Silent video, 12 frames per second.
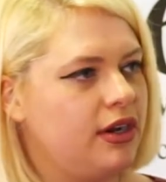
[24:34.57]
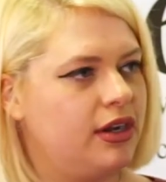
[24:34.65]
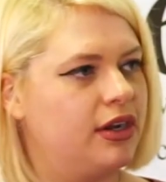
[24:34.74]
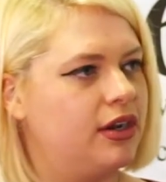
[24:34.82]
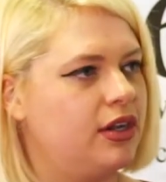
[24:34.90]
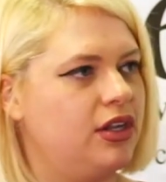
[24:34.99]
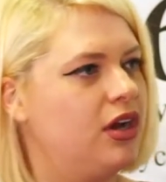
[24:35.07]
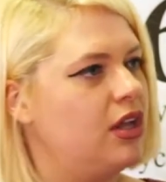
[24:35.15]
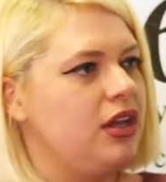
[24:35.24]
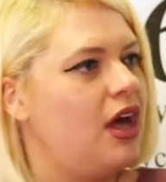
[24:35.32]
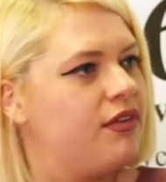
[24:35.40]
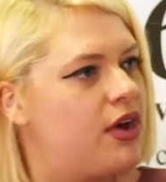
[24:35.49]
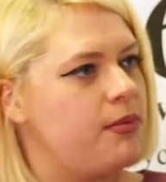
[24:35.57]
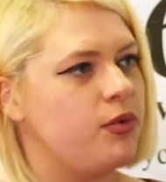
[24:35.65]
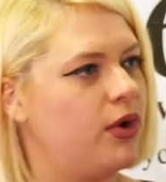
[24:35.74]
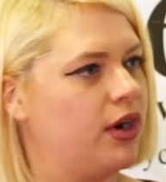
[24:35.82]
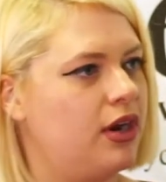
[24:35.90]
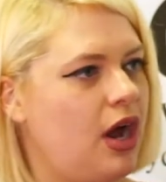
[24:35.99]
You're gonna love coming to
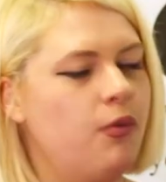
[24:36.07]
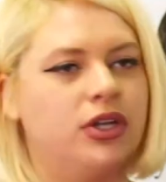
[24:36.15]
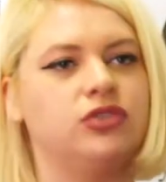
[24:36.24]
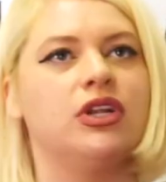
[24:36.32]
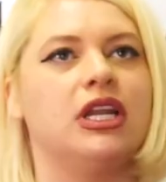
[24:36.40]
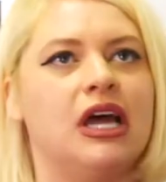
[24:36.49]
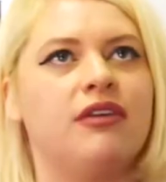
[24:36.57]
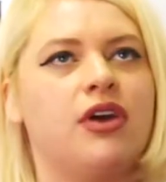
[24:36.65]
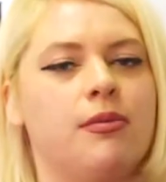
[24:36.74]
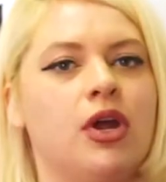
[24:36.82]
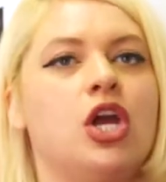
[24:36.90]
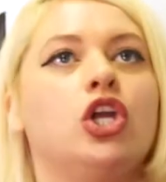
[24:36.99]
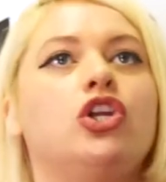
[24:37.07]
work. I want you to love coming.